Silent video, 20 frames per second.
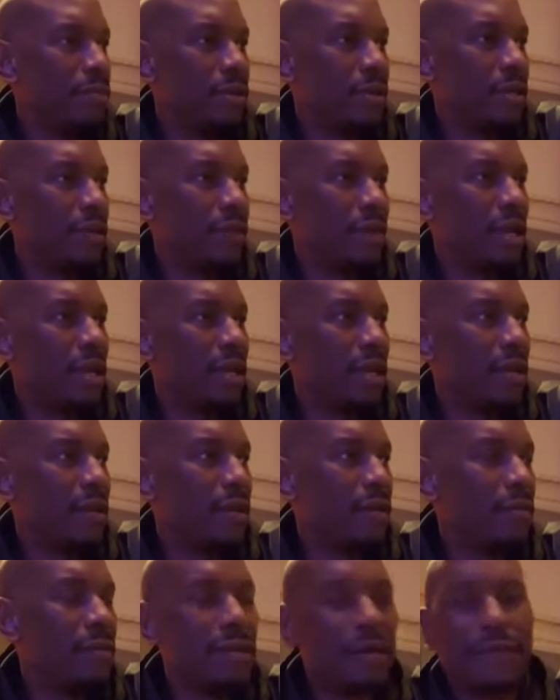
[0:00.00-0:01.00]
I put it right
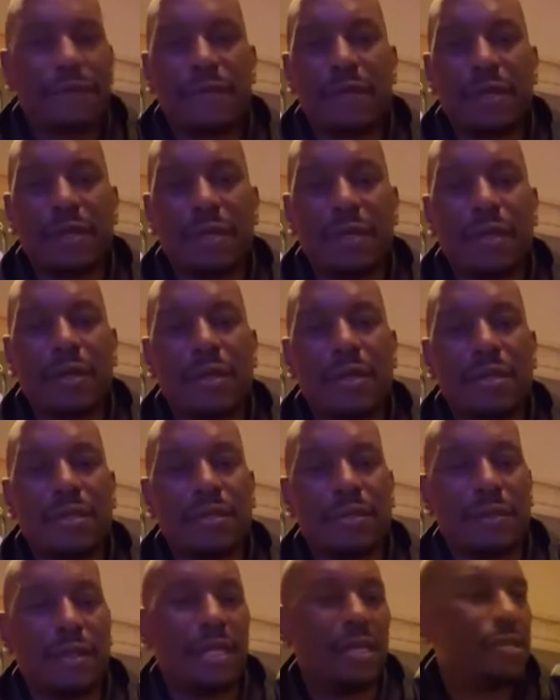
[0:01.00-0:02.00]
here in my front
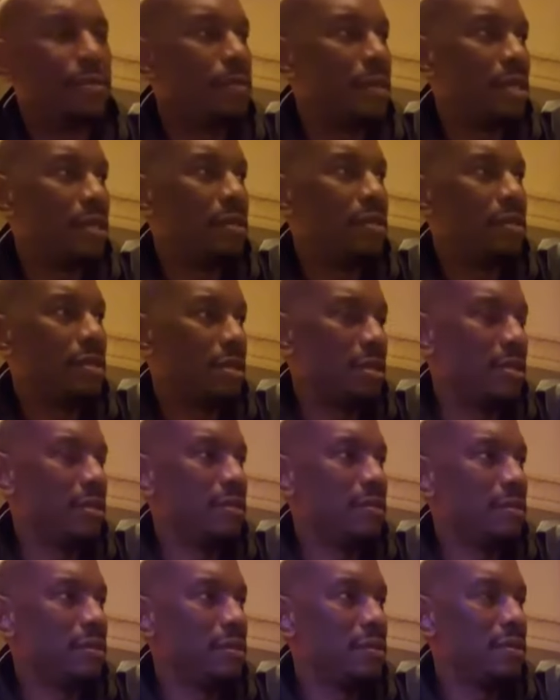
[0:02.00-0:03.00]
yard. So that's my
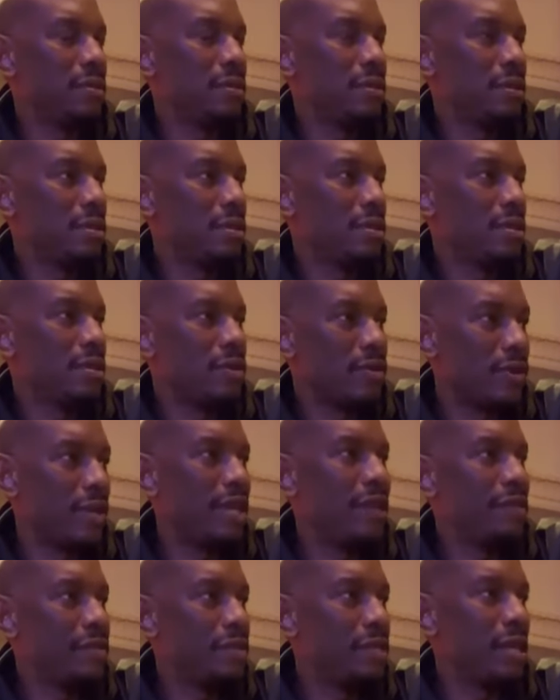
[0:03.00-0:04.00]
son's
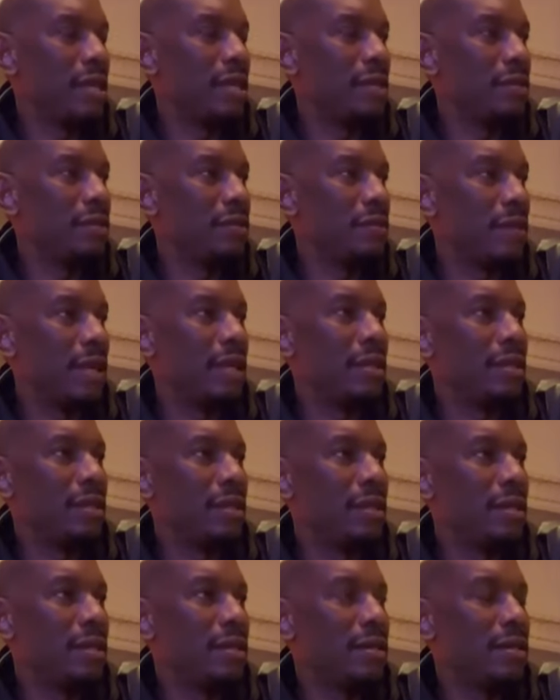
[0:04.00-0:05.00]
gravesite
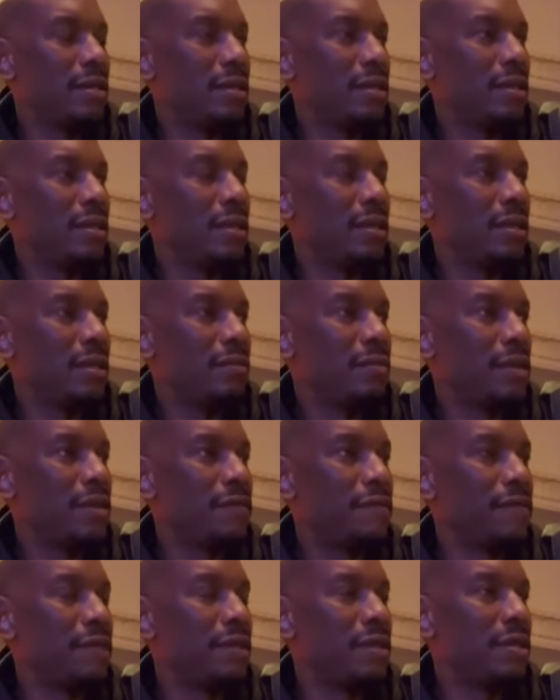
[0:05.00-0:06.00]
right there in
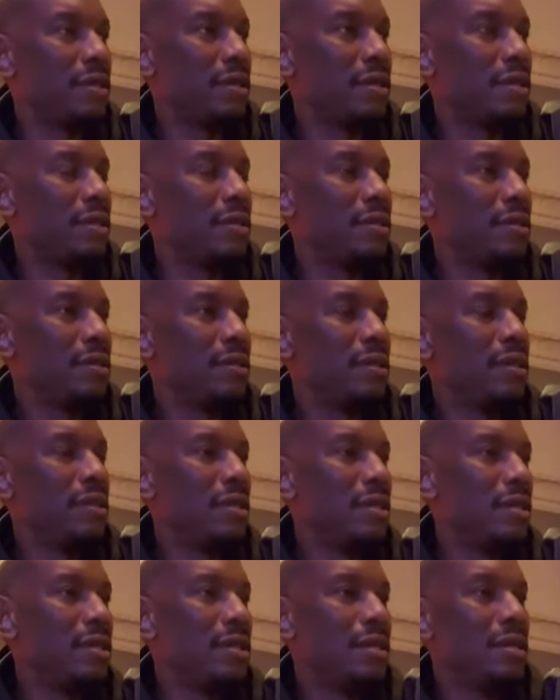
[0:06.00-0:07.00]
my front yard.
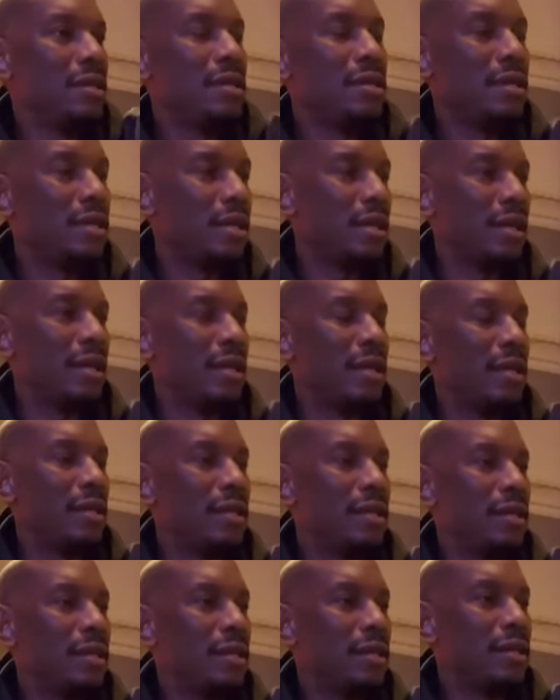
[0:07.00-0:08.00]

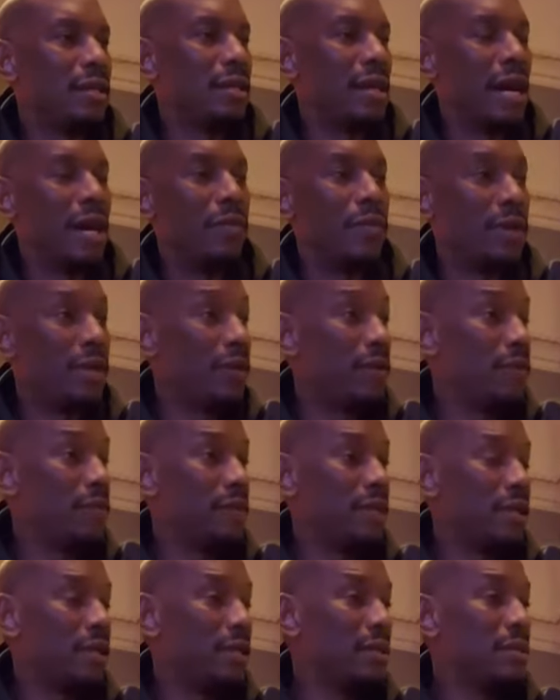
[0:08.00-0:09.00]
And I went
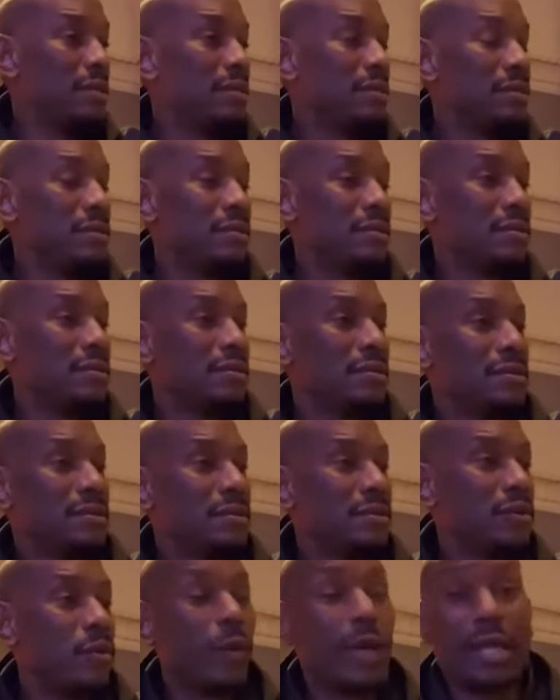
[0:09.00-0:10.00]
over there
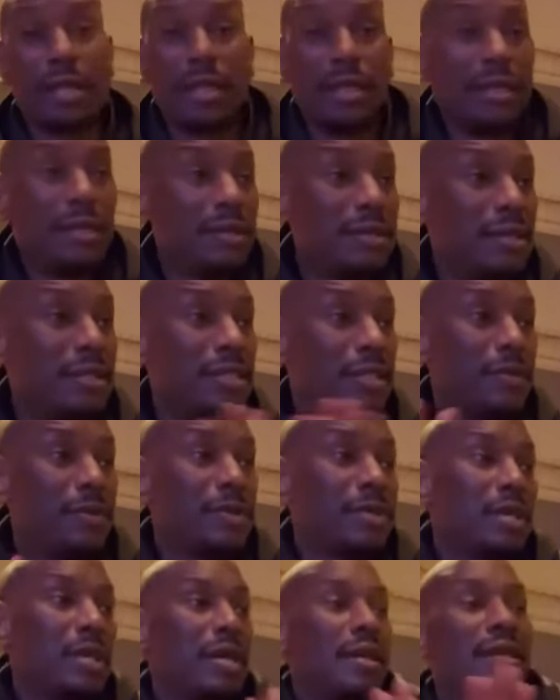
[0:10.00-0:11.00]
quickly because
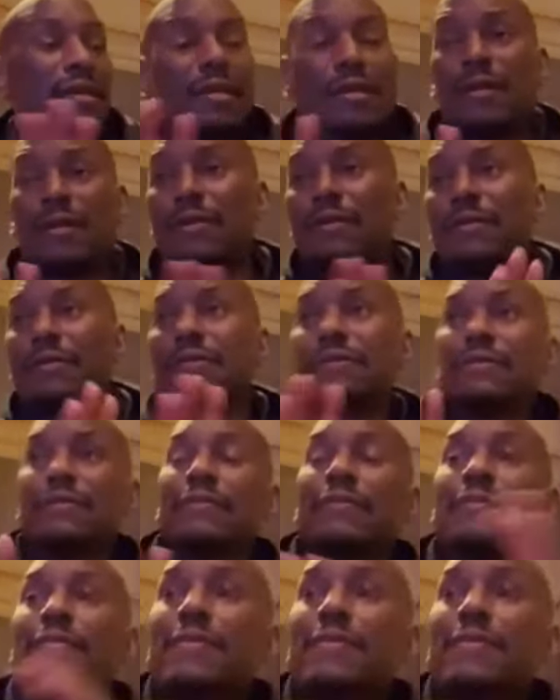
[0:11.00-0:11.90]
it was like, you know,